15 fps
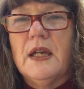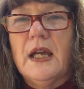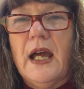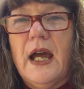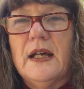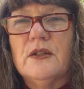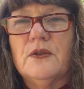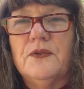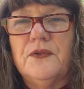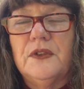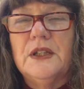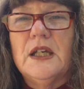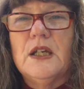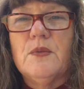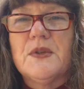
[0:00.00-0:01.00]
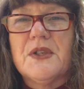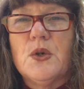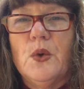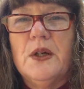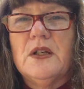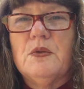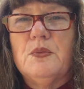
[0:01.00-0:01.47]
He had to flee. It was
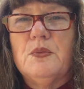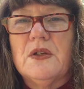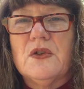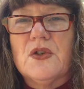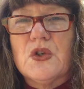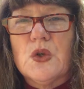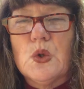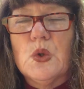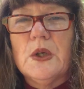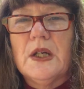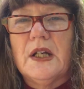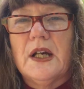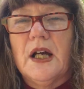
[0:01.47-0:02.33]
going destroyed.